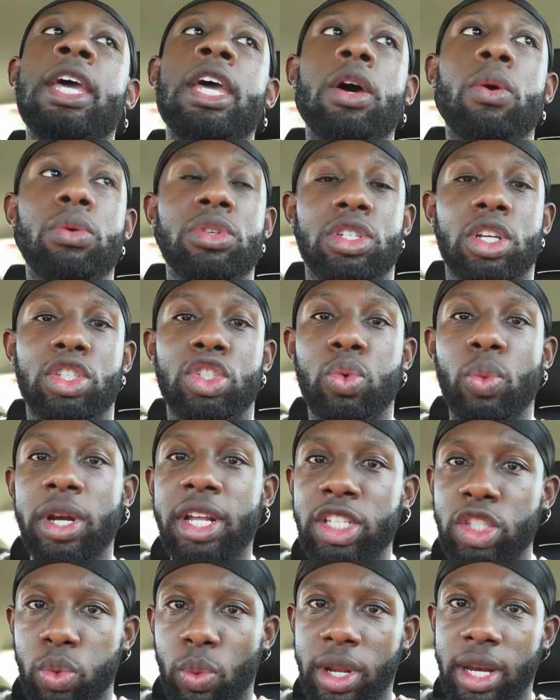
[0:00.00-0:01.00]
It was a
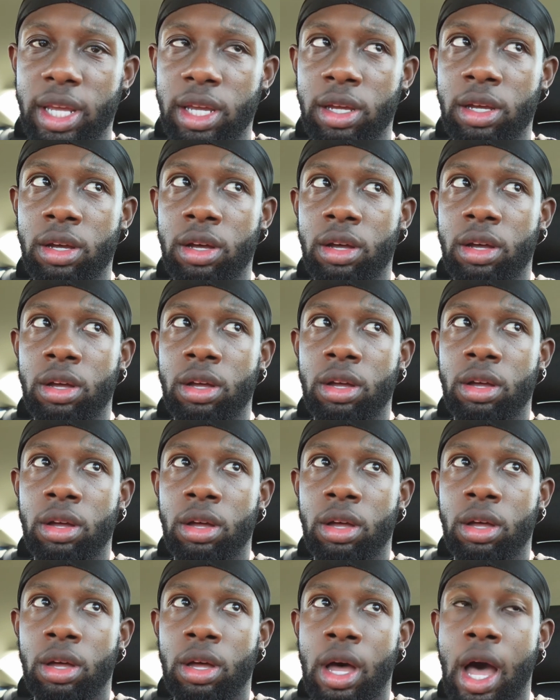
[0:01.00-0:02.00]
2020
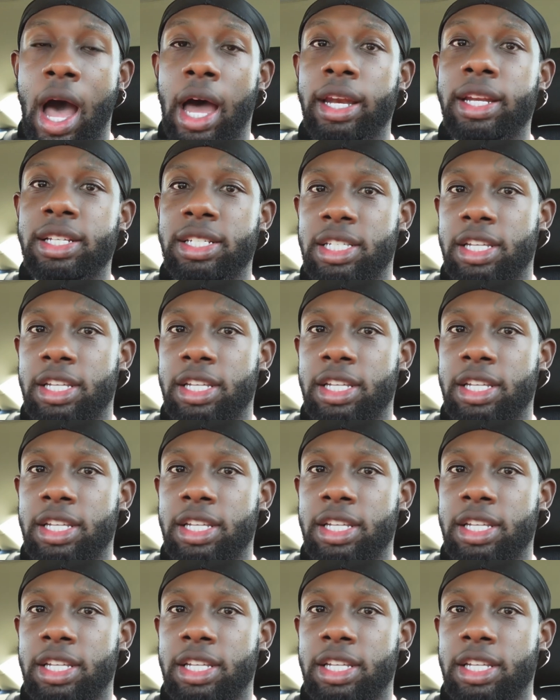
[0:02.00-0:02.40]
Honda